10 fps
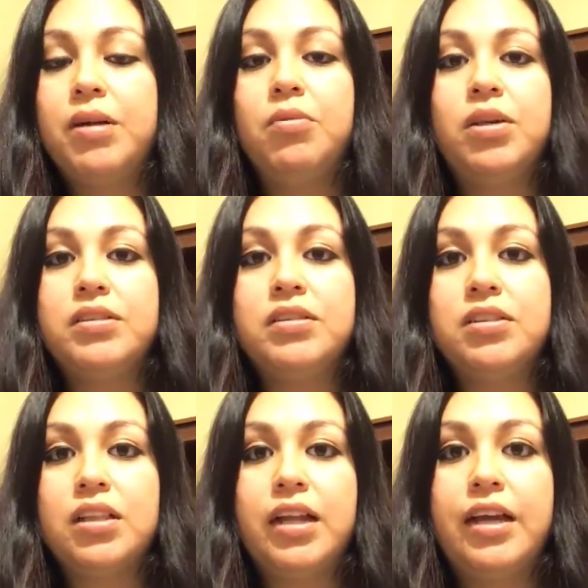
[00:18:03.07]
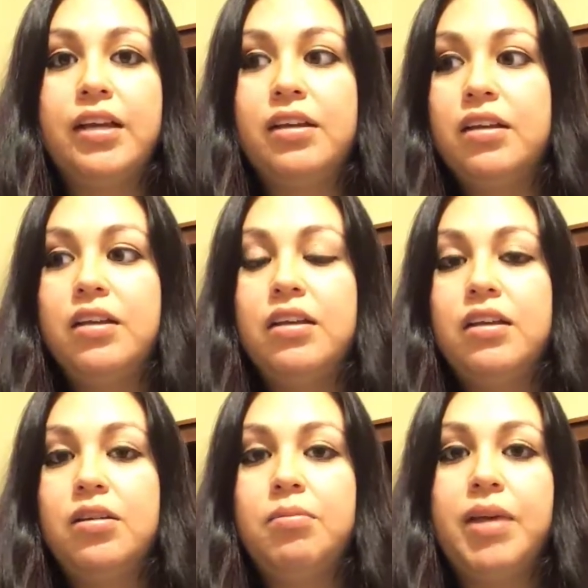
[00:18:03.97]
It wasn't to like
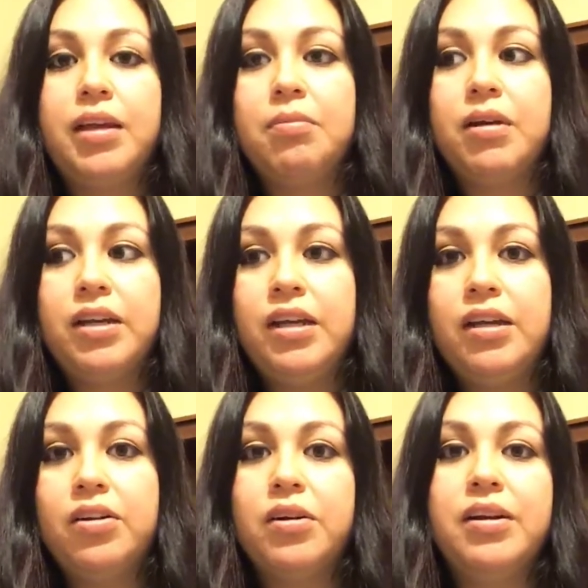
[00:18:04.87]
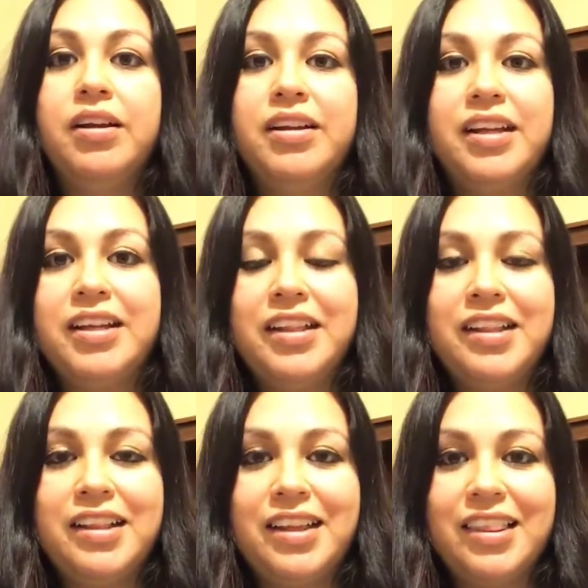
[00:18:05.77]
make money or
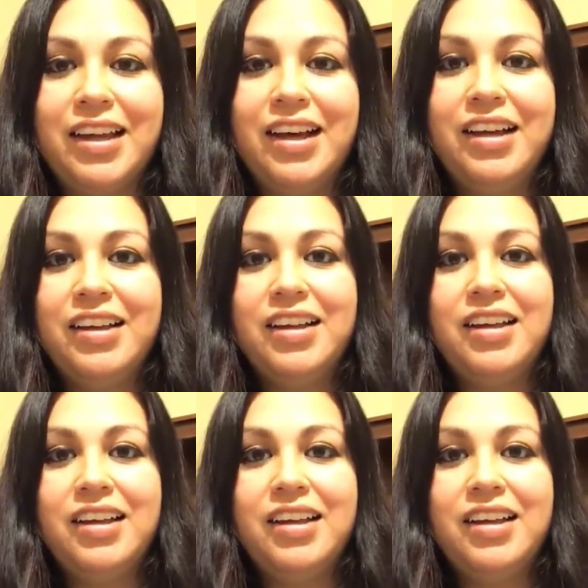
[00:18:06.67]
anything like that.